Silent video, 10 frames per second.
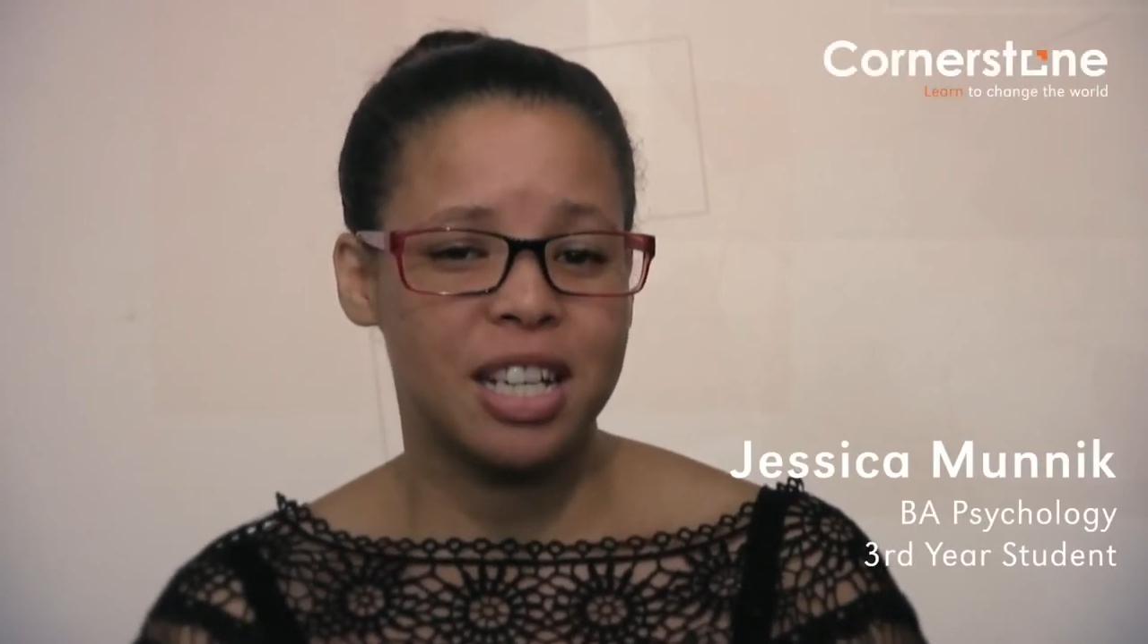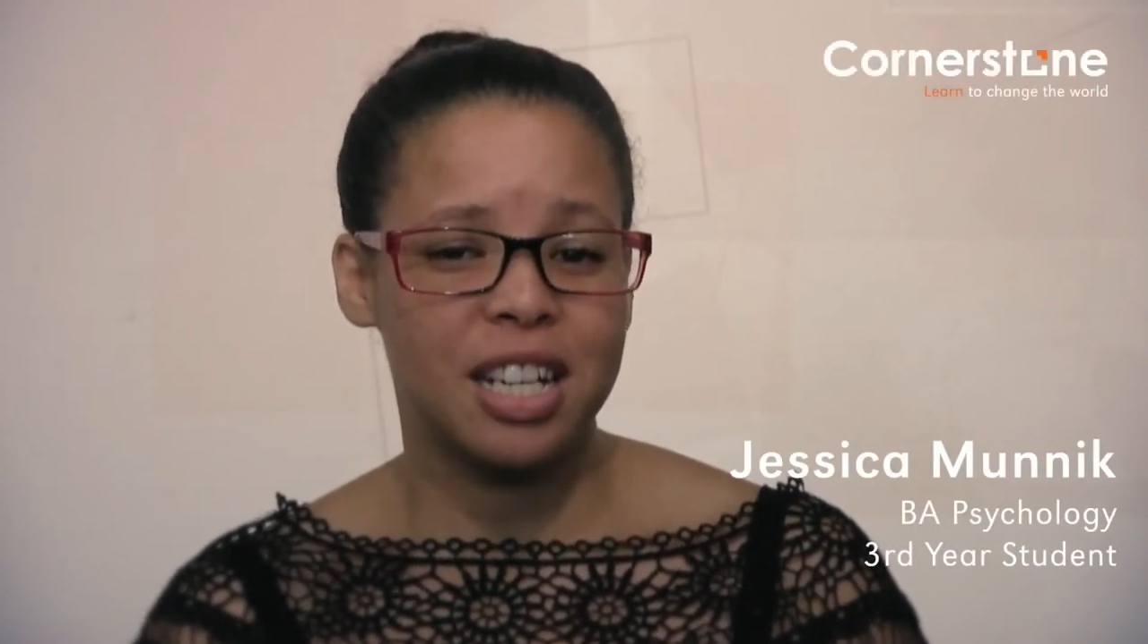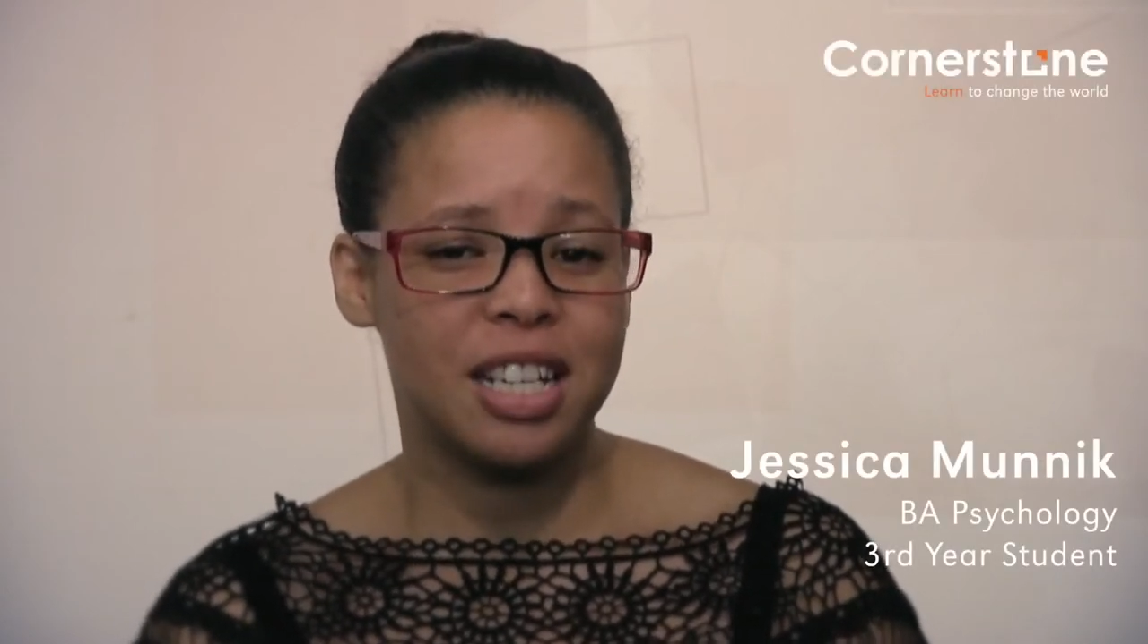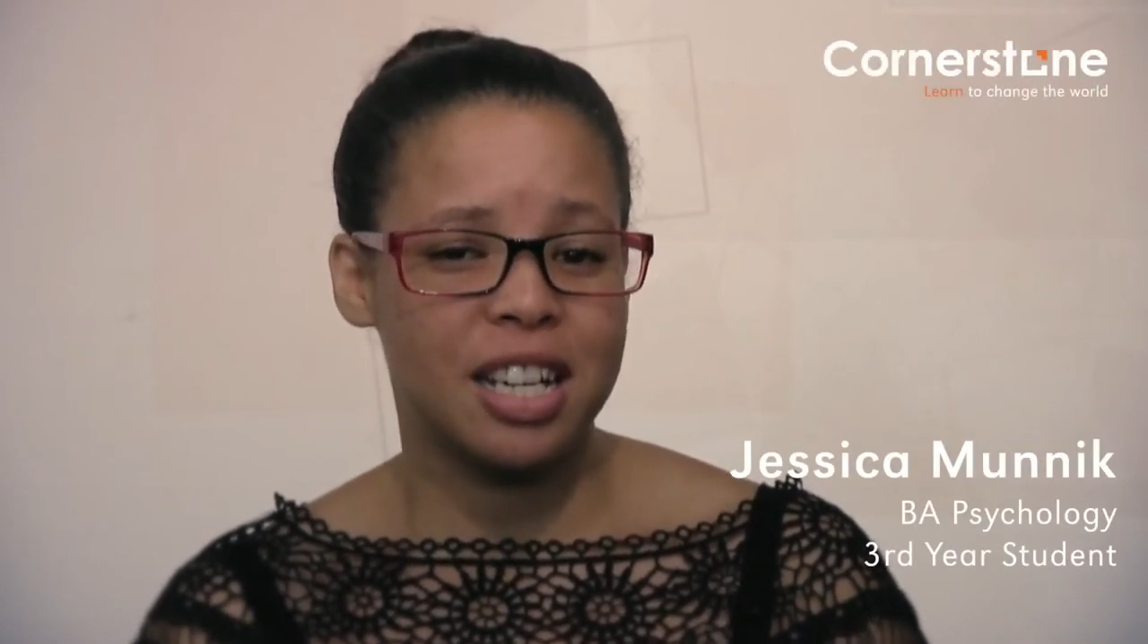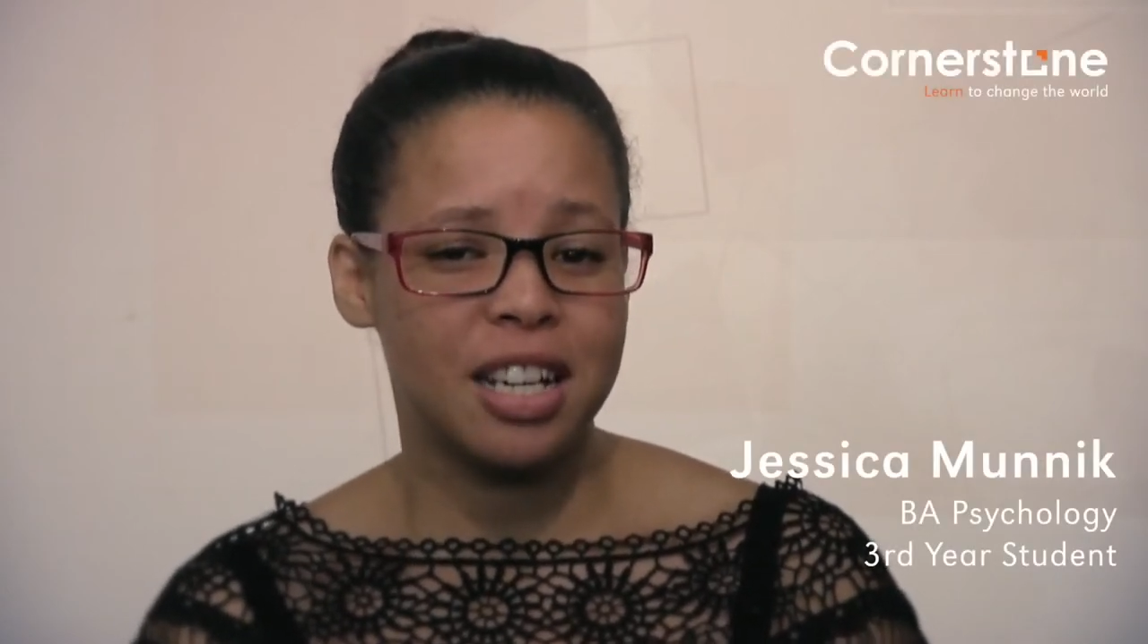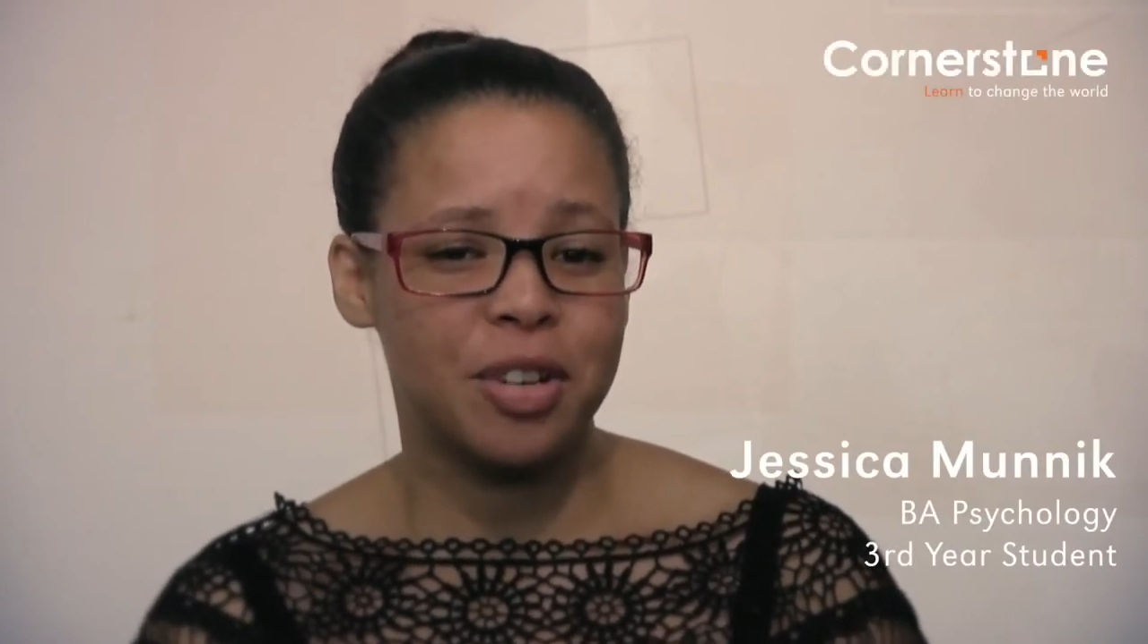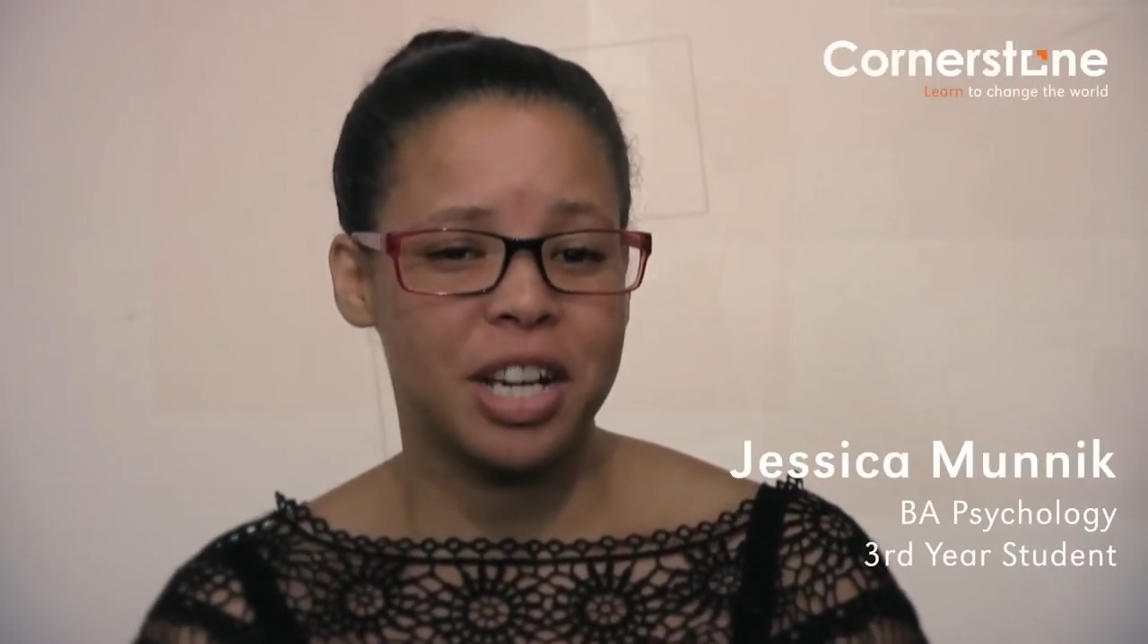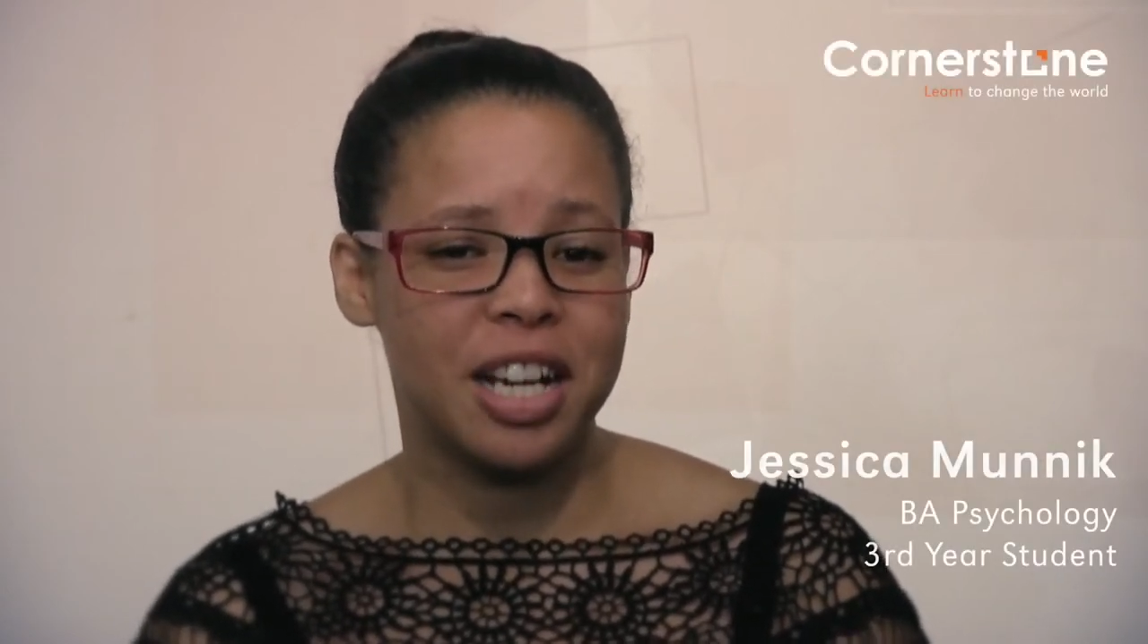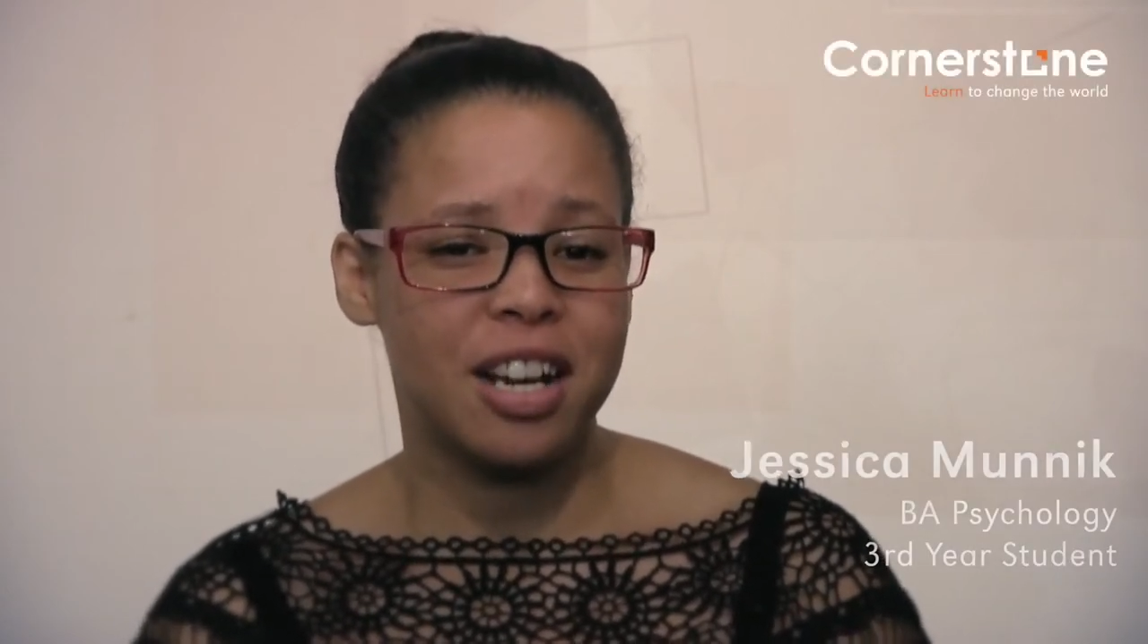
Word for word: grade 10 already,